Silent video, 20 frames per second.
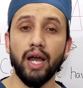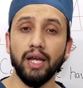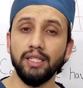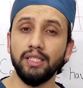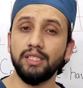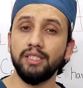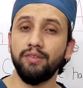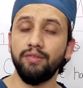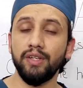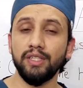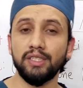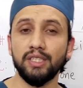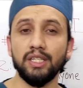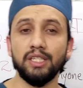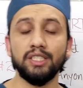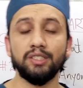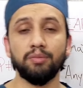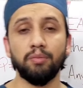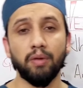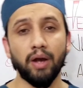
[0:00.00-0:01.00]
either the
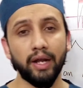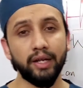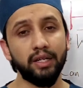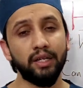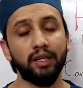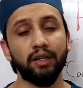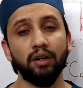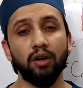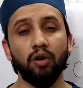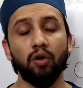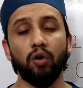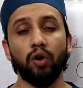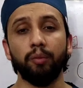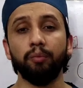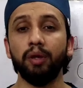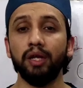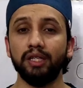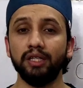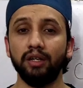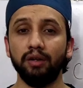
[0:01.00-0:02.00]
vessel is minor or
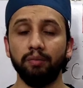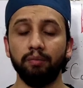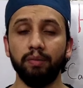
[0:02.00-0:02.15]
major.